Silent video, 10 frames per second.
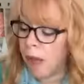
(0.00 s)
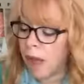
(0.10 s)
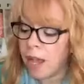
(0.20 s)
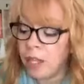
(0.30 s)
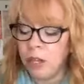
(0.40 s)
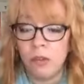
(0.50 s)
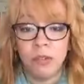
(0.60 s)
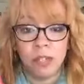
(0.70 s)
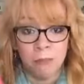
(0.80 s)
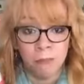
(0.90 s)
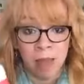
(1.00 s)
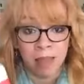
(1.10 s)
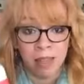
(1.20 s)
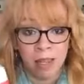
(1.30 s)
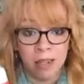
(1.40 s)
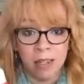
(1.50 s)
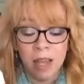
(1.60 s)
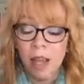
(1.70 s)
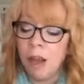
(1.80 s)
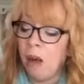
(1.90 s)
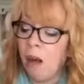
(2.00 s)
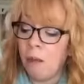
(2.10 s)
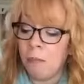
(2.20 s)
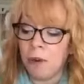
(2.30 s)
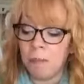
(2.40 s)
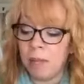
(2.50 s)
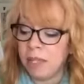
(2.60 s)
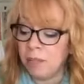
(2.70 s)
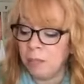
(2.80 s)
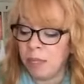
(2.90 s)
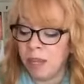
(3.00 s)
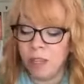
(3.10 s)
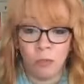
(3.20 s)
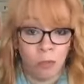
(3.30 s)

I use Method all-purpose because,